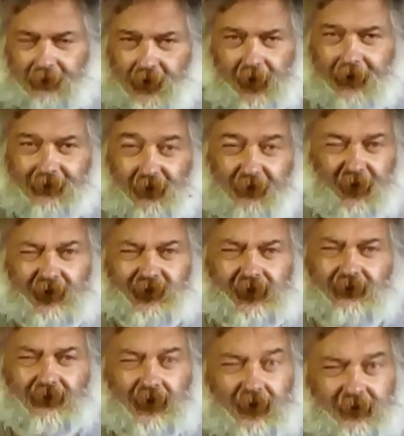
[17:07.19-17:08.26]
do you have
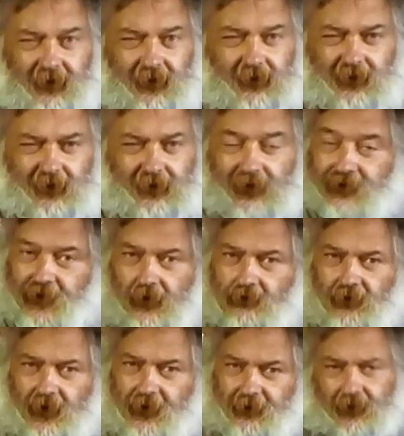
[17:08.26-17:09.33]
defensive rifles and assault
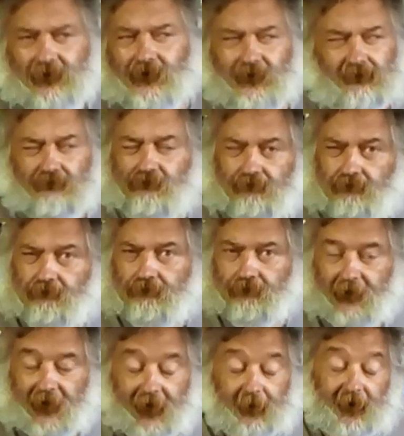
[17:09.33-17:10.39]
rifles?
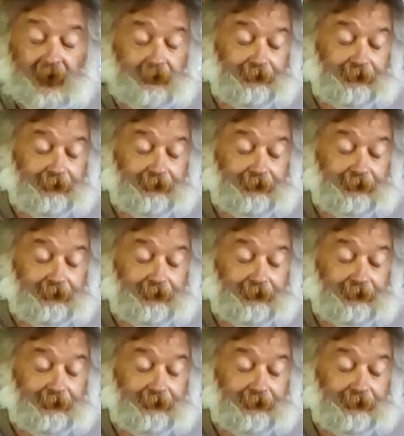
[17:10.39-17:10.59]
And